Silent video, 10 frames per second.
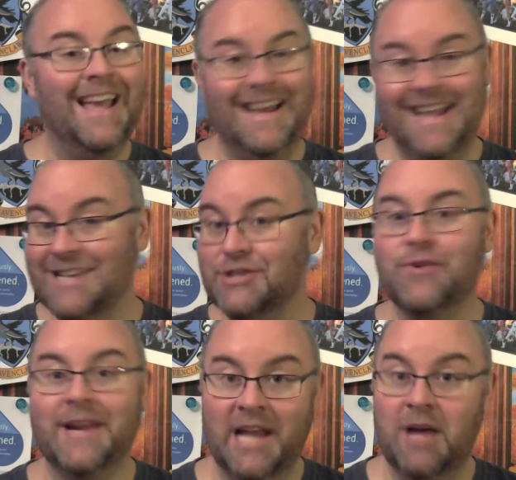and he had to
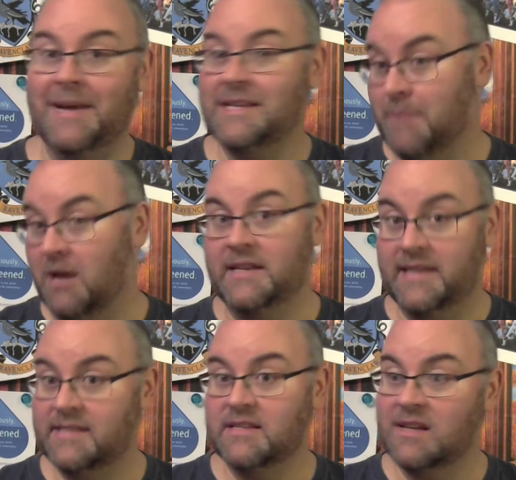straighten out my small
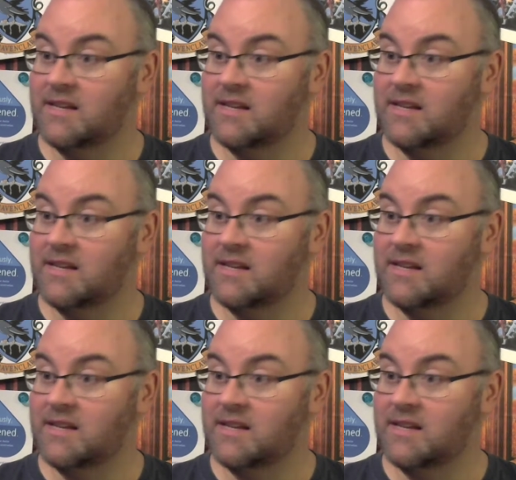intestine,